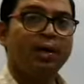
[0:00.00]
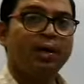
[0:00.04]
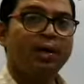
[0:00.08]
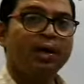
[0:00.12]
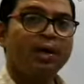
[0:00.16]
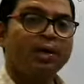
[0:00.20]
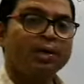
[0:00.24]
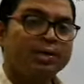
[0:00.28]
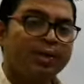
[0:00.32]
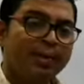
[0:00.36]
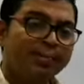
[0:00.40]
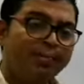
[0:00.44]

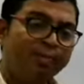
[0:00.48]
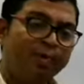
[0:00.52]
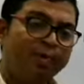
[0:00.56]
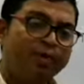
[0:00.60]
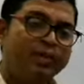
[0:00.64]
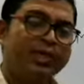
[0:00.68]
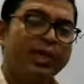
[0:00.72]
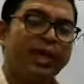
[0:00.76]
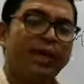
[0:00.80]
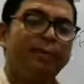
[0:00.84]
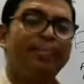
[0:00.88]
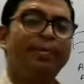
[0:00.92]
Suppose
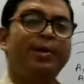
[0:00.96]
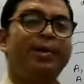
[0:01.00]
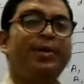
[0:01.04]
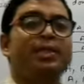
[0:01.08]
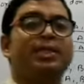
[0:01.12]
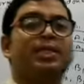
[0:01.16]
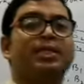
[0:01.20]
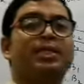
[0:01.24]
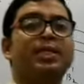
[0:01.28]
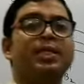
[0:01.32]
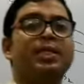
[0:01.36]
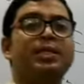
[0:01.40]
some
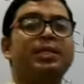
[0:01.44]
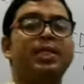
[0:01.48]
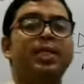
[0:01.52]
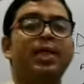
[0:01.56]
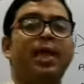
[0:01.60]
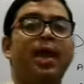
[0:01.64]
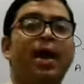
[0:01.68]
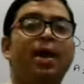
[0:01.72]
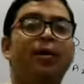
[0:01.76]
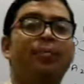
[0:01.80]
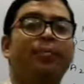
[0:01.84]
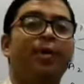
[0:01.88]
restriction
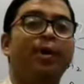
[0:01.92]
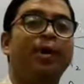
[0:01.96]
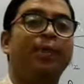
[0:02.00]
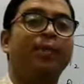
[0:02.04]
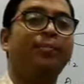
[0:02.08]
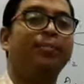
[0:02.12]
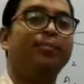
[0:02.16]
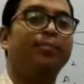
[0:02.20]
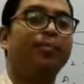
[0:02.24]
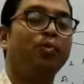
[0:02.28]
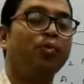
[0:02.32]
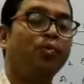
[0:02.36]
have been
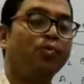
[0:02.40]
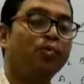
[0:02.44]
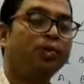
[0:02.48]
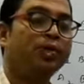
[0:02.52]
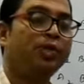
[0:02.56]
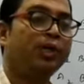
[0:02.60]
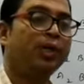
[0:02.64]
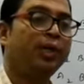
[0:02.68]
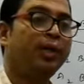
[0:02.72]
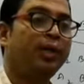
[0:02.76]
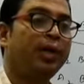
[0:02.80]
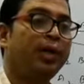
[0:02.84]

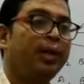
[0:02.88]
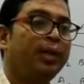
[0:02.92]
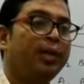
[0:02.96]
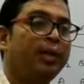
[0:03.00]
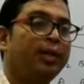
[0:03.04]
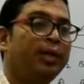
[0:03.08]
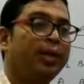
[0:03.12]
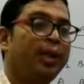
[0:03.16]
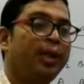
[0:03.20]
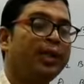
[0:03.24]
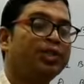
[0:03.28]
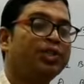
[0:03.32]
imposed
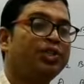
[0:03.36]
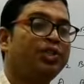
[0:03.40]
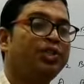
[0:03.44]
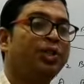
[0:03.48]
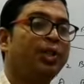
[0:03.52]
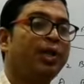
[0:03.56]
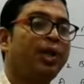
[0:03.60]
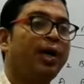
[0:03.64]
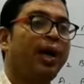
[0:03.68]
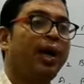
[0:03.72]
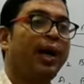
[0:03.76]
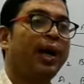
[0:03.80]
that
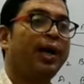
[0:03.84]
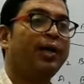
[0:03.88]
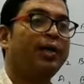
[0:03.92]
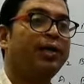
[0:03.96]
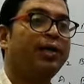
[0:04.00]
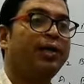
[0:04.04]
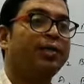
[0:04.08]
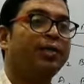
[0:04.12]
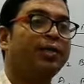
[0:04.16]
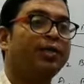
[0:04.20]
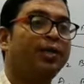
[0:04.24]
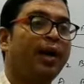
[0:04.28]
at
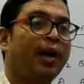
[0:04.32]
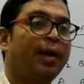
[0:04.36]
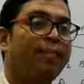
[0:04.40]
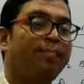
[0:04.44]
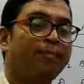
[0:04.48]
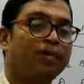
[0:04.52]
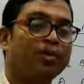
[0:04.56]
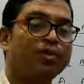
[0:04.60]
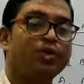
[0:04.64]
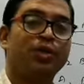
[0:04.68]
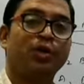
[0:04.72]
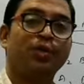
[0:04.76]
a
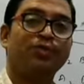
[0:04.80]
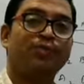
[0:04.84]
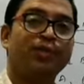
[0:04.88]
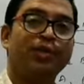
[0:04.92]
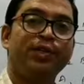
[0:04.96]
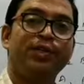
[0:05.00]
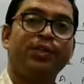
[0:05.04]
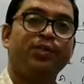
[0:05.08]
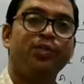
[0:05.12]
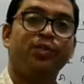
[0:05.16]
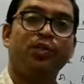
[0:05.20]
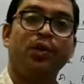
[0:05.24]
post
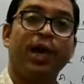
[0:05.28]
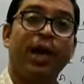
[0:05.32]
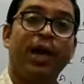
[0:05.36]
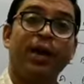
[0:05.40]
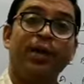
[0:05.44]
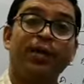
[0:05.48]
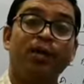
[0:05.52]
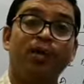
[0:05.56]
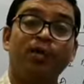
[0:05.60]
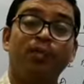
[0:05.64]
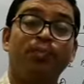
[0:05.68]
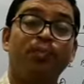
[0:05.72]
office you
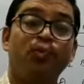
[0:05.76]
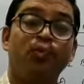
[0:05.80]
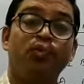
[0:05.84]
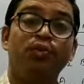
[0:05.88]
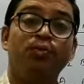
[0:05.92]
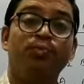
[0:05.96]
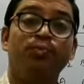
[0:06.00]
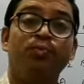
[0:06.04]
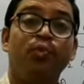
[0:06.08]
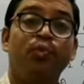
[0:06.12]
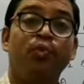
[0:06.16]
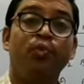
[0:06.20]
cannot post
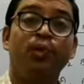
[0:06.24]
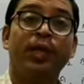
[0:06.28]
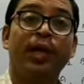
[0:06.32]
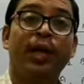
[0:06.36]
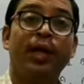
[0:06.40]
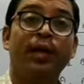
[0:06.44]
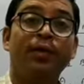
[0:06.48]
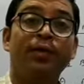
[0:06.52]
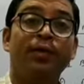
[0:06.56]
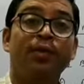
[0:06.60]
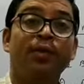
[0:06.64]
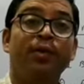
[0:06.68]
more
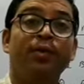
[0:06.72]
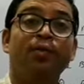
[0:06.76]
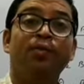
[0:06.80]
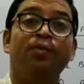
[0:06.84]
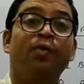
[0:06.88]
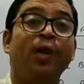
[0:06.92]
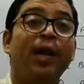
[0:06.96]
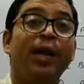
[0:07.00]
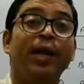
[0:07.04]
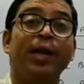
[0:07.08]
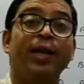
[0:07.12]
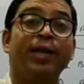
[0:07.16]
than
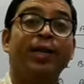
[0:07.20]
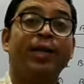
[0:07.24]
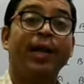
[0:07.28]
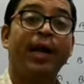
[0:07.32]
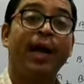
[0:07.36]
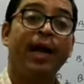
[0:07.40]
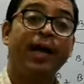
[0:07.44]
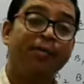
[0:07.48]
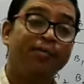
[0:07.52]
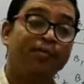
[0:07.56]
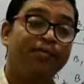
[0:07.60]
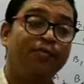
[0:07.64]
1 letter.
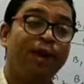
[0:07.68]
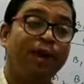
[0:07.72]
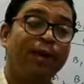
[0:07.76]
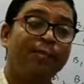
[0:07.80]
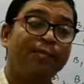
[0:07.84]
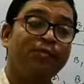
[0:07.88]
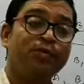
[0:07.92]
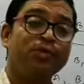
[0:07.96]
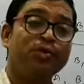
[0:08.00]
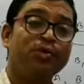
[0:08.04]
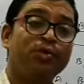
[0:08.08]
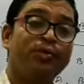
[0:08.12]
At one
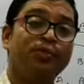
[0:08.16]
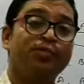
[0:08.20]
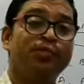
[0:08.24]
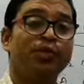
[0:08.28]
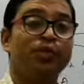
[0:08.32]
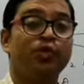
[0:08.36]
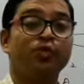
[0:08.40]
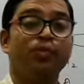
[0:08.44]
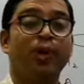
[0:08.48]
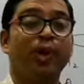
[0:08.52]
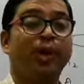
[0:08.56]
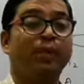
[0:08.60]
post office
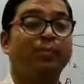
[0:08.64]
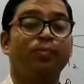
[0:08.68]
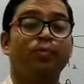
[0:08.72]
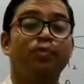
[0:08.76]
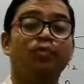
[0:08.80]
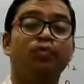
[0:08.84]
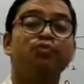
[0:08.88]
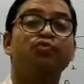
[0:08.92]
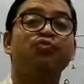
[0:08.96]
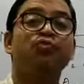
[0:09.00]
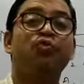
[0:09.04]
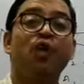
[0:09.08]
you can
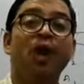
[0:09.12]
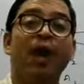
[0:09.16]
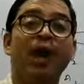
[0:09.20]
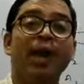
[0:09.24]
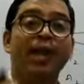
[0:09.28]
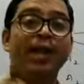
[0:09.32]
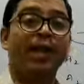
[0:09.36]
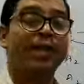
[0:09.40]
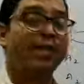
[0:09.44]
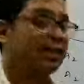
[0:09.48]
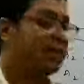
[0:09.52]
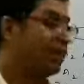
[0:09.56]
post 1
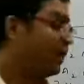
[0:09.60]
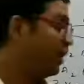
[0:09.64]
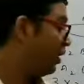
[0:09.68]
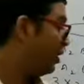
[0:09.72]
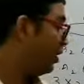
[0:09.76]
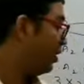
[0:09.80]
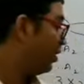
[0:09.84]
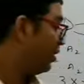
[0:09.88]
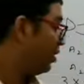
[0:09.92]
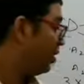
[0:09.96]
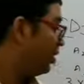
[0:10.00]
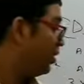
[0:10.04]
letter.
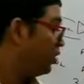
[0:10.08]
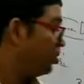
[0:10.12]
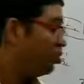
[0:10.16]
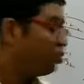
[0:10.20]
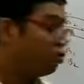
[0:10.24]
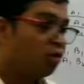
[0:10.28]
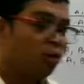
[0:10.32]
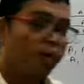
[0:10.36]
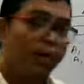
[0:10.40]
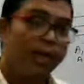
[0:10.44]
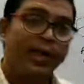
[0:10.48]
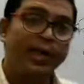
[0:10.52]

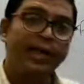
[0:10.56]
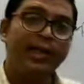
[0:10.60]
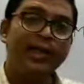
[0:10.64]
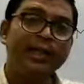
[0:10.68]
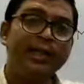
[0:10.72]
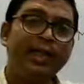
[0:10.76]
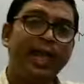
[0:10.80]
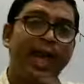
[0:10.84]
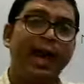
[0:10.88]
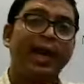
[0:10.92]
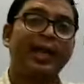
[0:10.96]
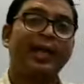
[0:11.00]
So in
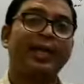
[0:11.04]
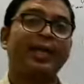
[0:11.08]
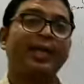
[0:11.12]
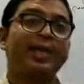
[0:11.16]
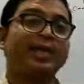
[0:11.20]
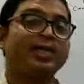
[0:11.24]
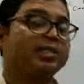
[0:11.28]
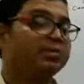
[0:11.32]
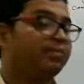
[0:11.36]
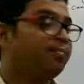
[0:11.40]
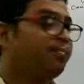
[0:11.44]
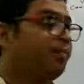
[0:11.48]
that
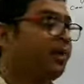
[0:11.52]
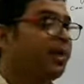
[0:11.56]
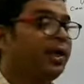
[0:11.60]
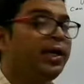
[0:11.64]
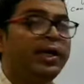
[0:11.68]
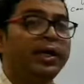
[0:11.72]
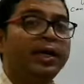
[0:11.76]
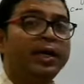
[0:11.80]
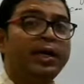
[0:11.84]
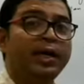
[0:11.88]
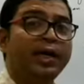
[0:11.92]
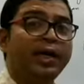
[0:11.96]
case,
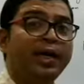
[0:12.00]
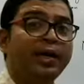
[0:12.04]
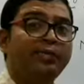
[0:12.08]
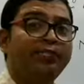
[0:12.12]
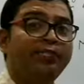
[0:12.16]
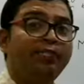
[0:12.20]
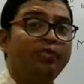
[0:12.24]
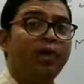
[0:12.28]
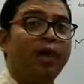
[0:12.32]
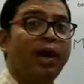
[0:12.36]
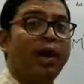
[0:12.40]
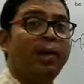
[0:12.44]
be
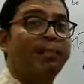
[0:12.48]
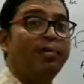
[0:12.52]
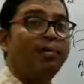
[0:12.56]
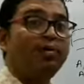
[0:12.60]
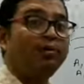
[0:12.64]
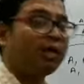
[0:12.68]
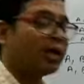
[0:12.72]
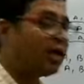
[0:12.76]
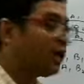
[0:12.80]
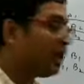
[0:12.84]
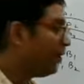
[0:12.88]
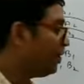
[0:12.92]
careful about the
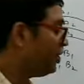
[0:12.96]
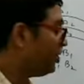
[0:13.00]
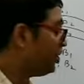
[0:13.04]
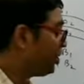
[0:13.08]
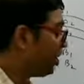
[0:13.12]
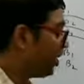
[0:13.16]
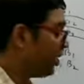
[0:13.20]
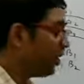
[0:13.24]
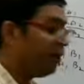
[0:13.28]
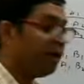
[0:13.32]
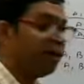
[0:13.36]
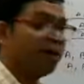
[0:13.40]

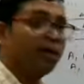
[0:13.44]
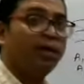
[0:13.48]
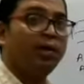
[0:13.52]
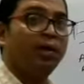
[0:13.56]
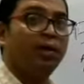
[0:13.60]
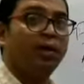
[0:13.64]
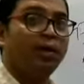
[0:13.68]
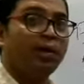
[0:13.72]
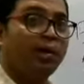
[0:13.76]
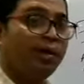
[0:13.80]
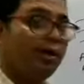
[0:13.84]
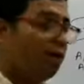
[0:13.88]
condition.
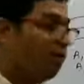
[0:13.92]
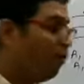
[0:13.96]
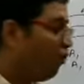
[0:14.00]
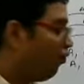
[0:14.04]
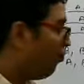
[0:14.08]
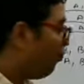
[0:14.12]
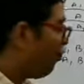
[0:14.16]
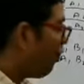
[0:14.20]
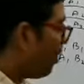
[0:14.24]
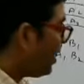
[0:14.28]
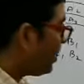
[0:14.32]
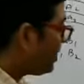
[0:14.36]

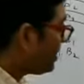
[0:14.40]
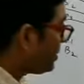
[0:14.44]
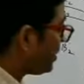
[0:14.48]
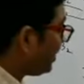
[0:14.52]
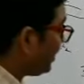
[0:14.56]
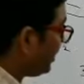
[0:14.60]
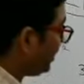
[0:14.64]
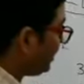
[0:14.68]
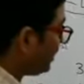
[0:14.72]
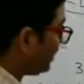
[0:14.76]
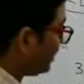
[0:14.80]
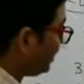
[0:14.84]
First
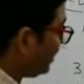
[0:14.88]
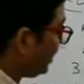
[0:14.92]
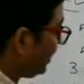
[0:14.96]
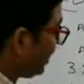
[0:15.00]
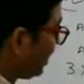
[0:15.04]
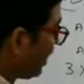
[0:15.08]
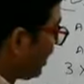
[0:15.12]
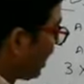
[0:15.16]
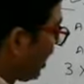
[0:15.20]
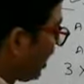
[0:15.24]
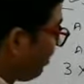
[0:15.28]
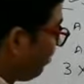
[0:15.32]
letter
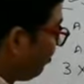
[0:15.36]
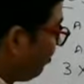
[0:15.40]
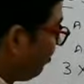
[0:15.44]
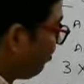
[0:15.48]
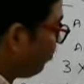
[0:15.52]
can be